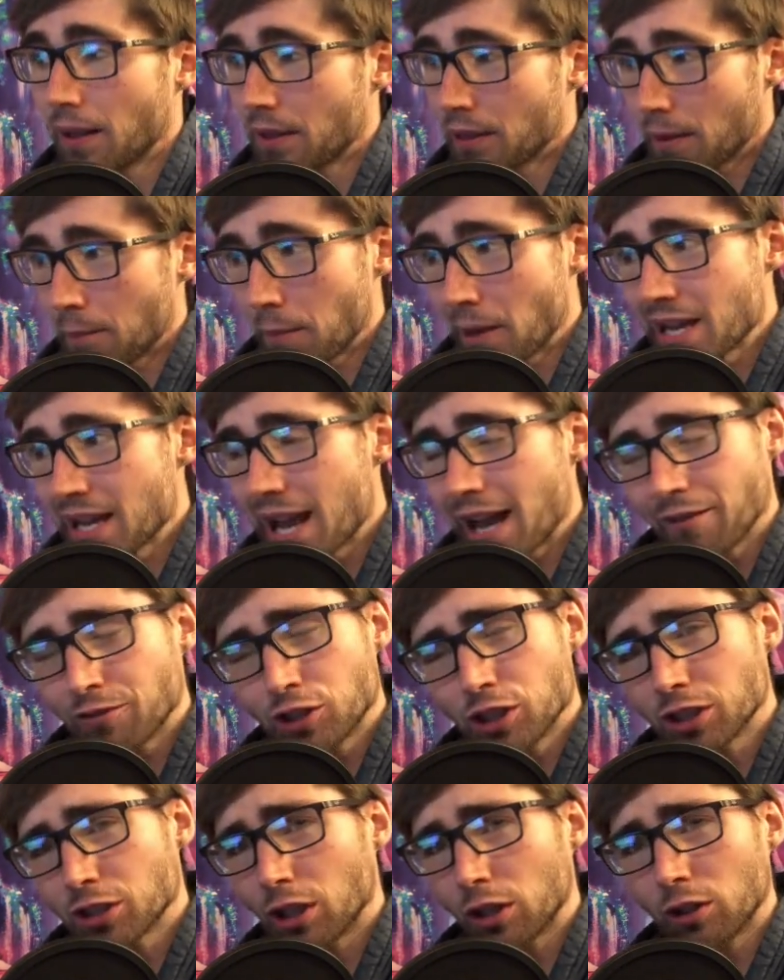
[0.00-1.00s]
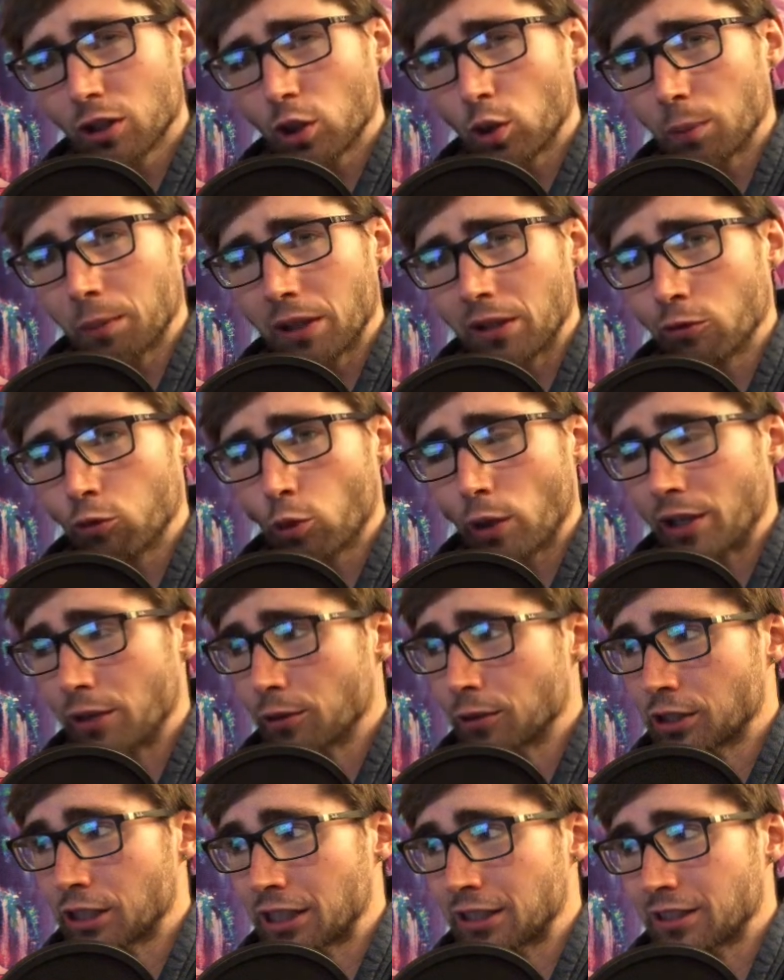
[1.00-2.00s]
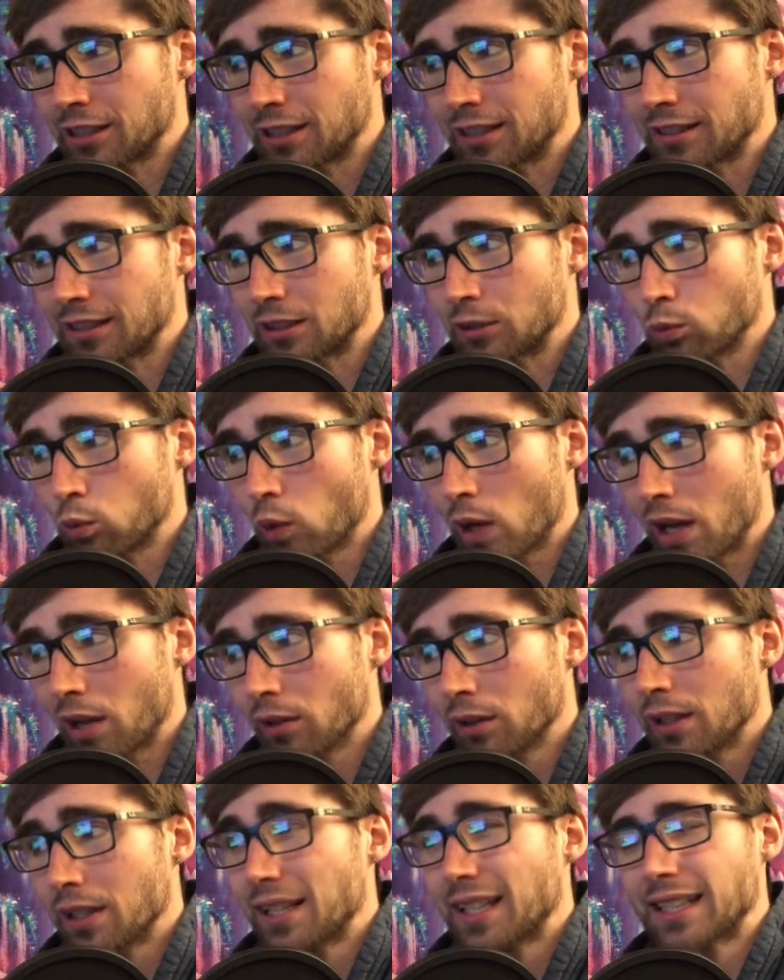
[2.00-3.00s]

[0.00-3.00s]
that may have just a little bit of wind resistance as well,